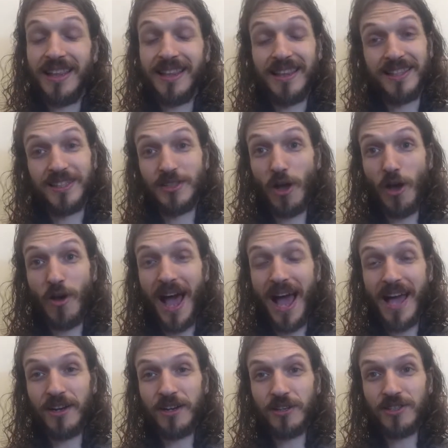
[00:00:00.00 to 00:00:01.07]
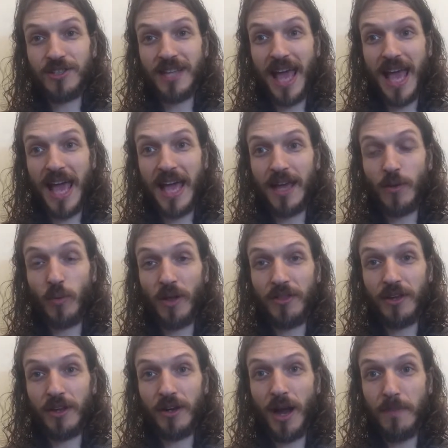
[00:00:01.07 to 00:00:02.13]
so I understand what
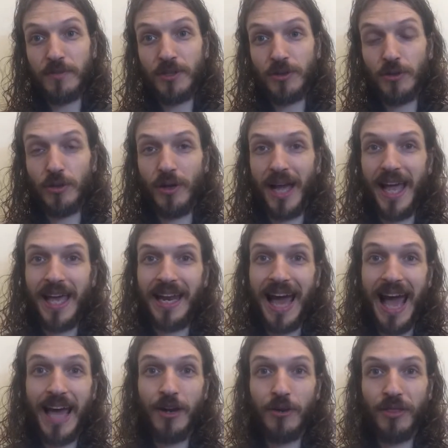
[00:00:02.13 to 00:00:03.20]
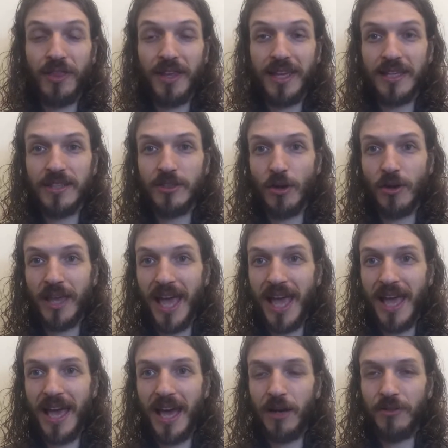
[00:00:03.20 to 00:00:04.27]
they're up to. And I don't think it's
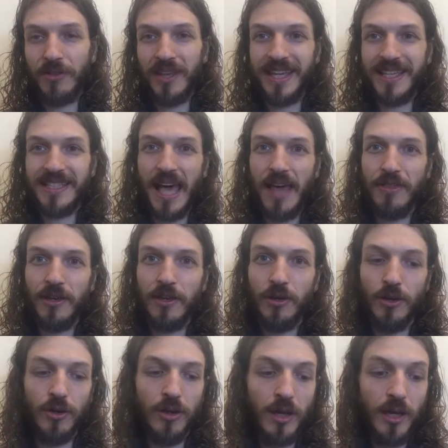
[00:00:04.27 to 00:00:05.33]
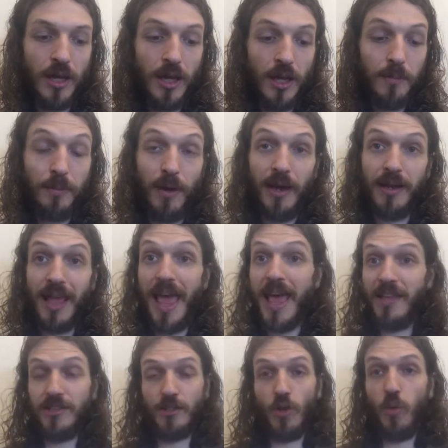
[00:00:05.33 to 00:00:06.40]
okay. I don't think it's ethical, but
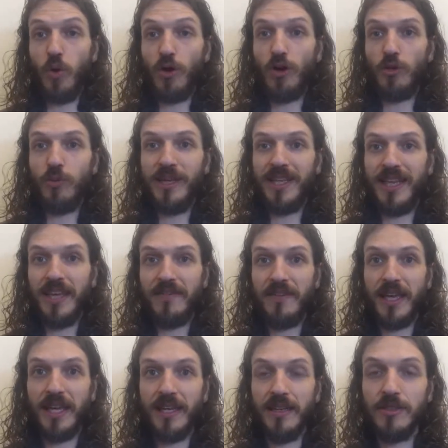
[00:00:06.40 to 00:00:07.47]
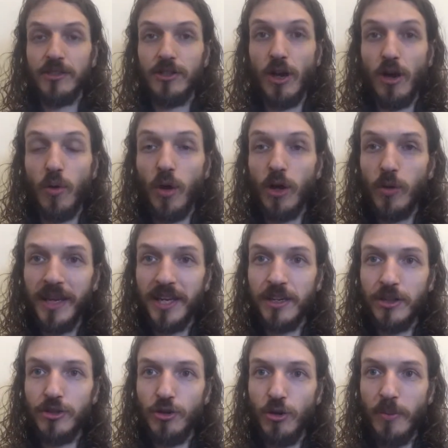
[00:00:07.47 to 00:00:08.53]
it's the world we live in. So what are we going to
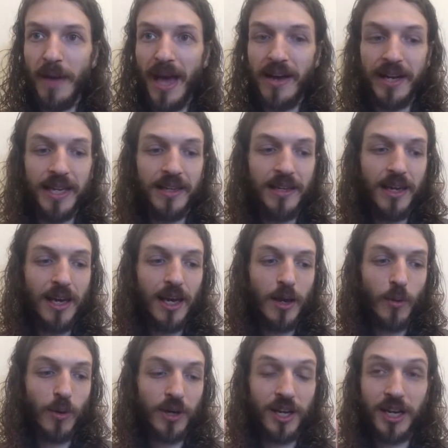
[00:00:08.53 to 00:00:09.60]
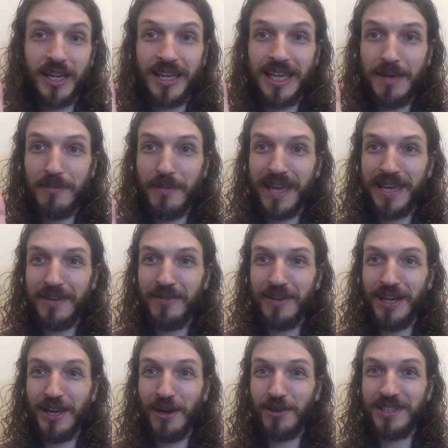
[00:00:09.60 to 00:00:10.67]
do about it? We're gonna keep making
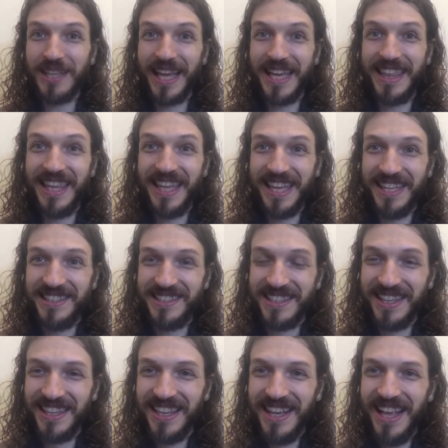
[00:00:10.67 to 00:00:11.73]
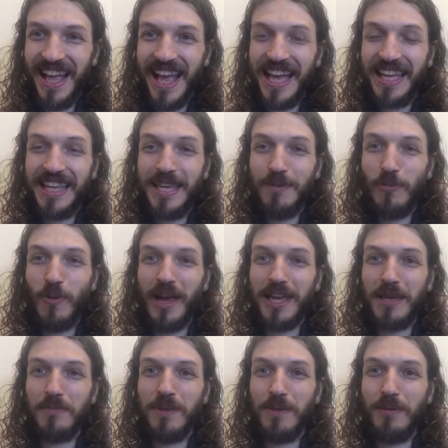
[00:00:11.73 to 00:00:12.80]
videos like this and keep
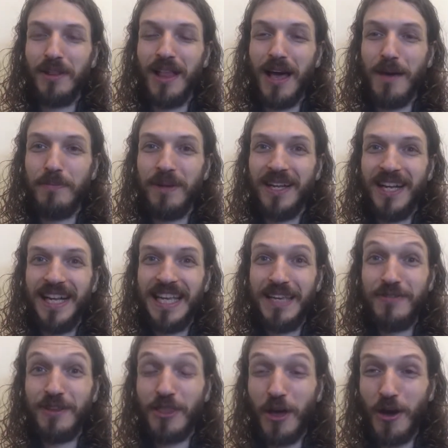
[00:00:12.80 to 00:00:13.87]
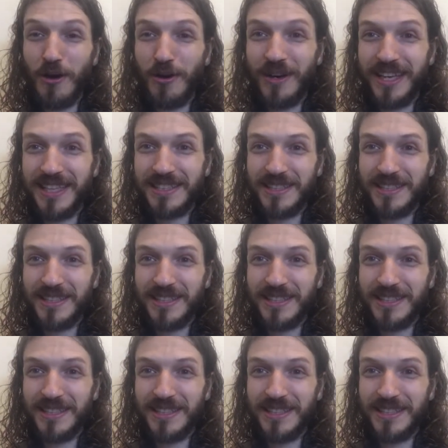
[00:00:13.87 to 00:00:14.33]
waking people up, even though it's